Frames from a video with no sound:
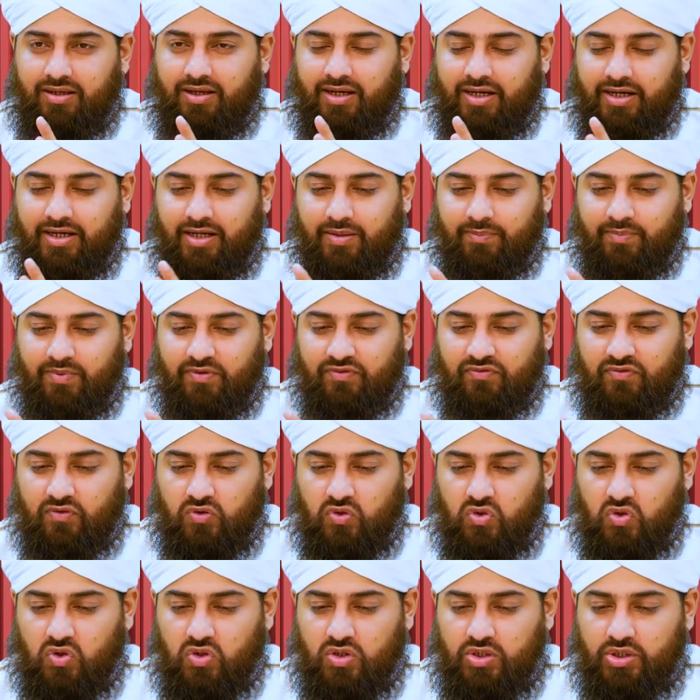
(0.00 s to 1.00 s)
And number
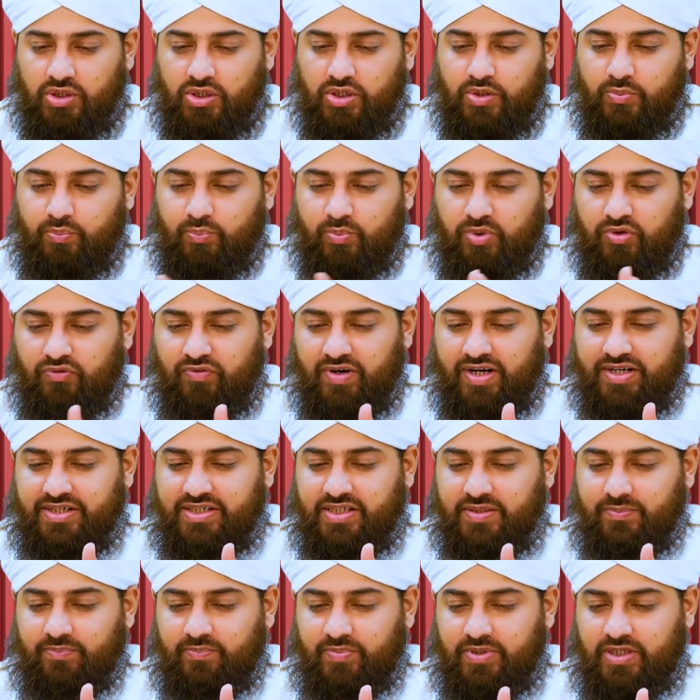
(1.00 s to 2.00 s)
four,
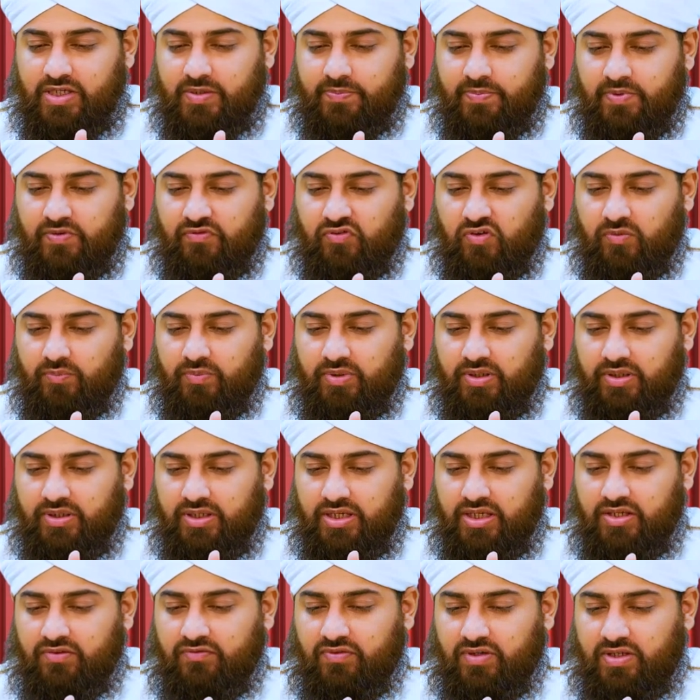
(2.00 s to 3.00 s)
preventing people from
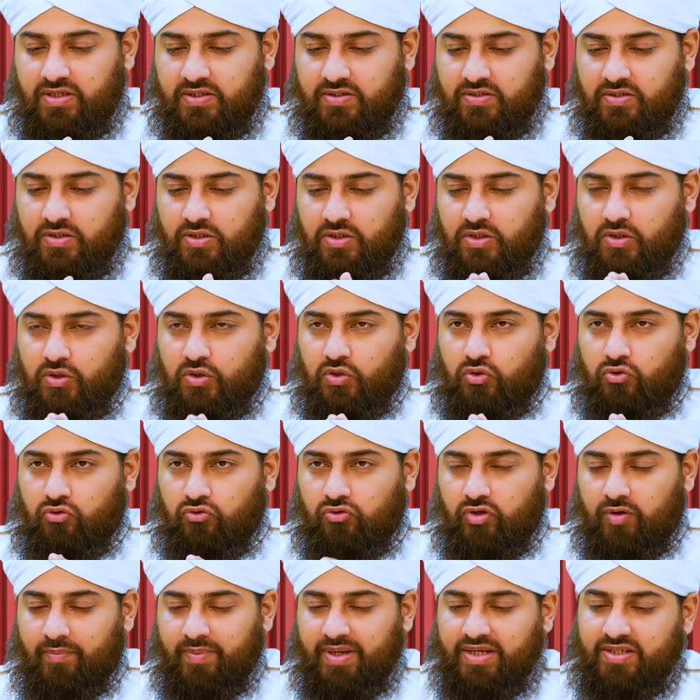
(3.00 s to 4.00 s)
evils to
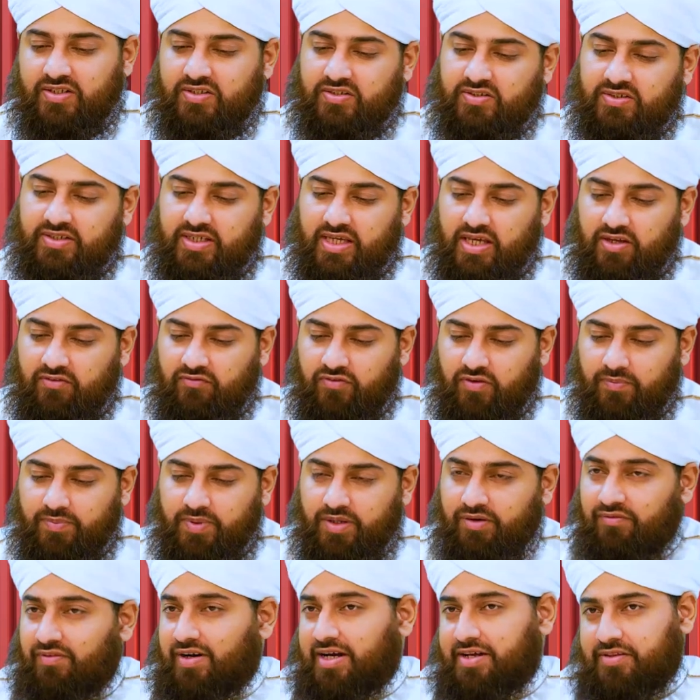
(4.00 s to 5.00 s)
remain safe from
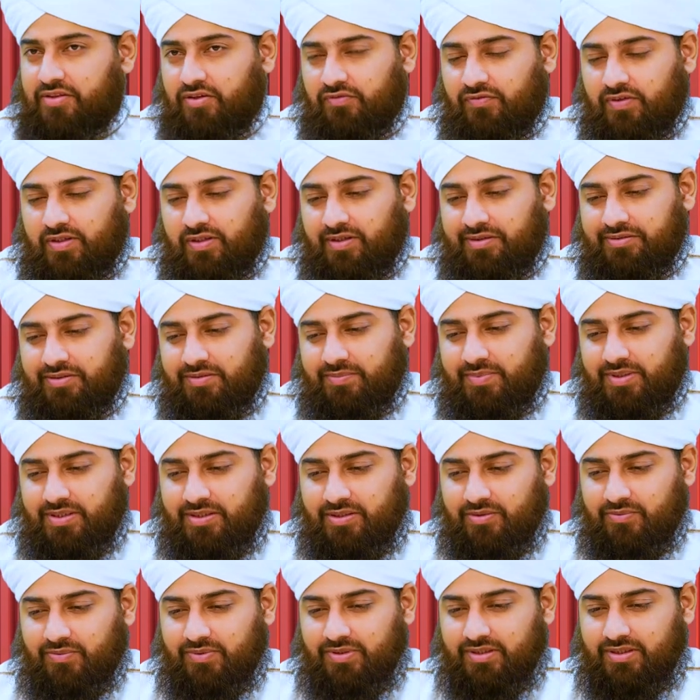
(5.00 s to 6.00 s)
the wrath of Allah
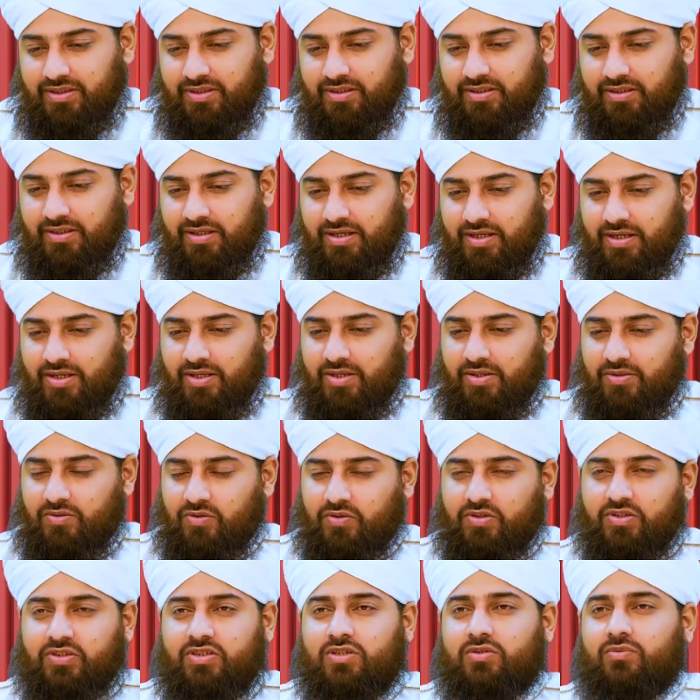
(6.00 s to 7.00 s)
Tabarak wa Ta'ala.
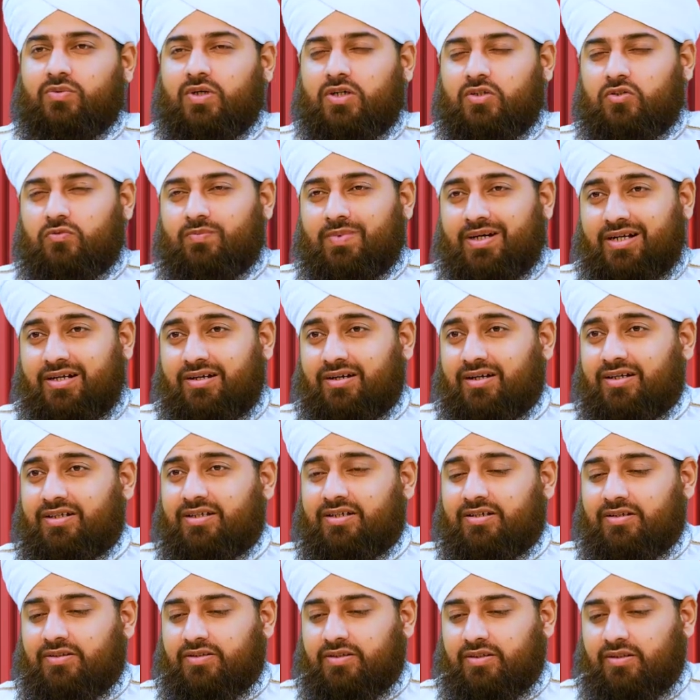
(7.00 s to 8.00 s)
So this is what Usman
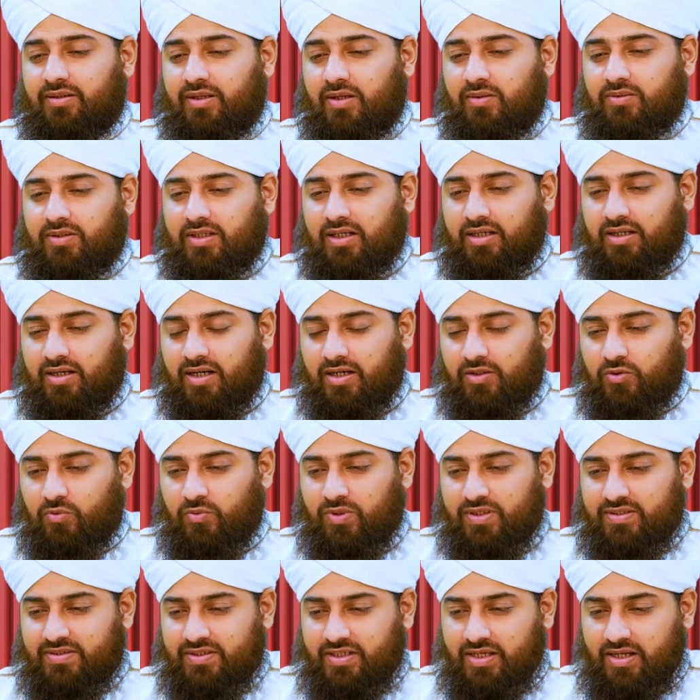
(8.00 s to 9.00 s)
Ghani radiyallahu ta'ala
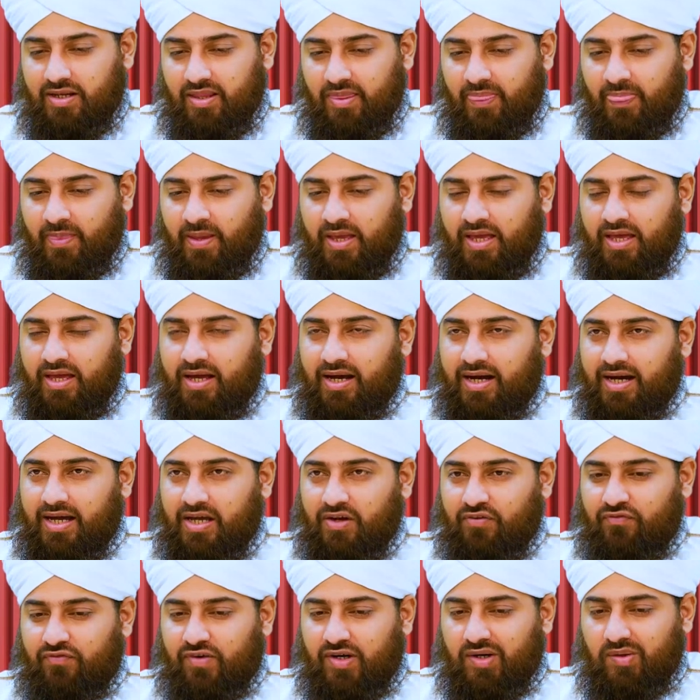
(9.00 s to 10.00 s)
anhu has said, I
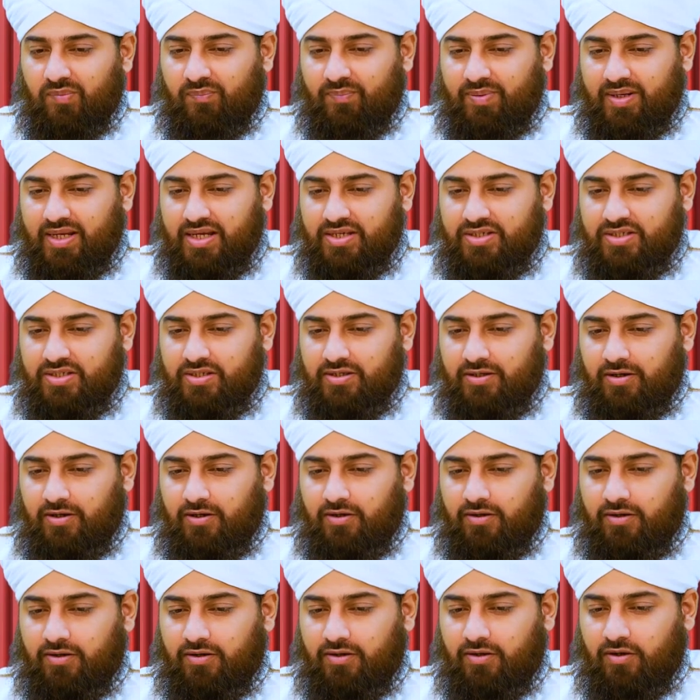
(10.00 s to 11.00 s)
have found pleasure
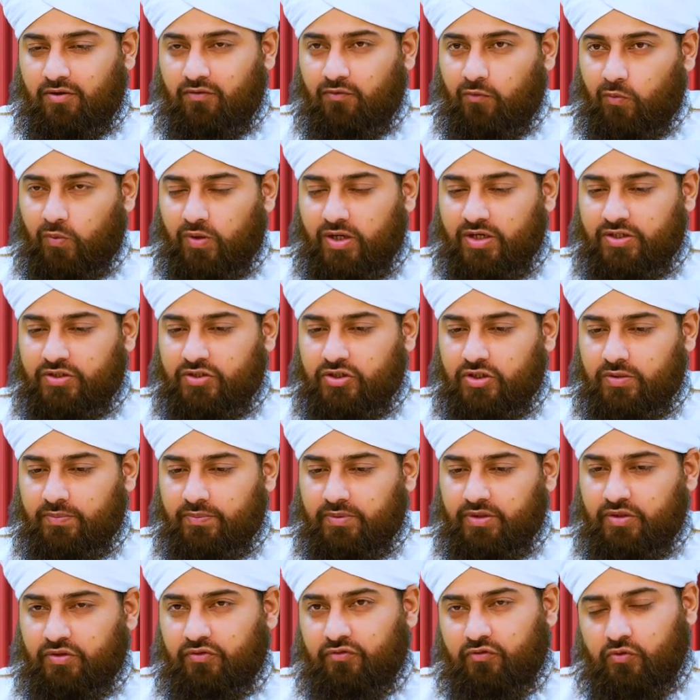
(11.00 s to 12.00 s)
of
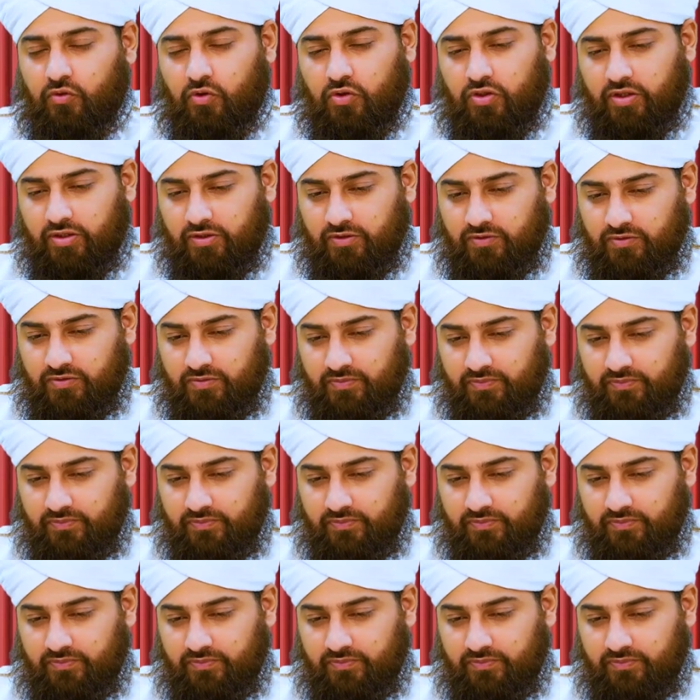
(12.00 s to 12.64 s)
worship in four things.